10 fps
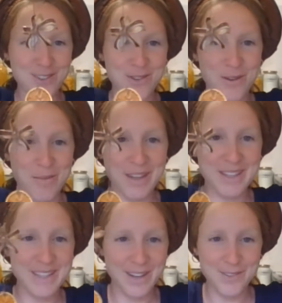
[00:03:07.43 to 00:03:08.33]
So you can make
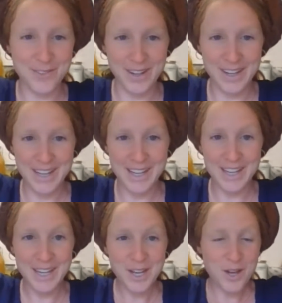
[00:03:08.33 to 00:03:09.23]
these like
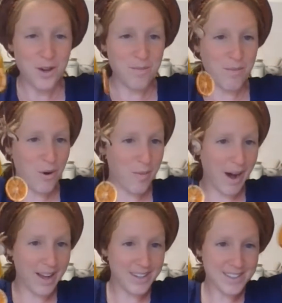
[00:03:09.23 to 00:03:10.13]
funky
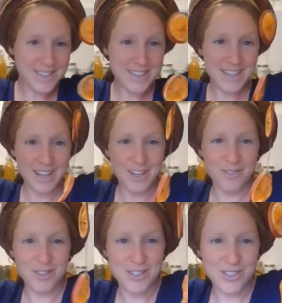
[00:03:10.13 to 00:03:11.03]
mobiles,
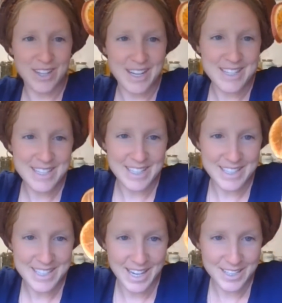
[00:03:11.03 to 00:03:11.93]
which look nice in the
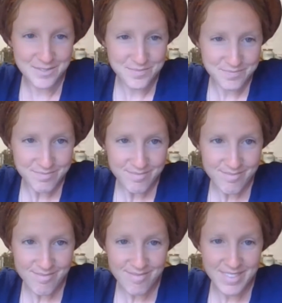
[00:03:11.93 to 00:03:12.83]
sun.
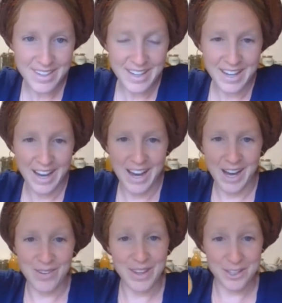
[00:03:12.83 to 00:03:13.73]

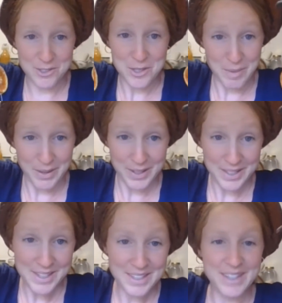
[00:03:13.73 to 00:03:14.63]
And they also smell good.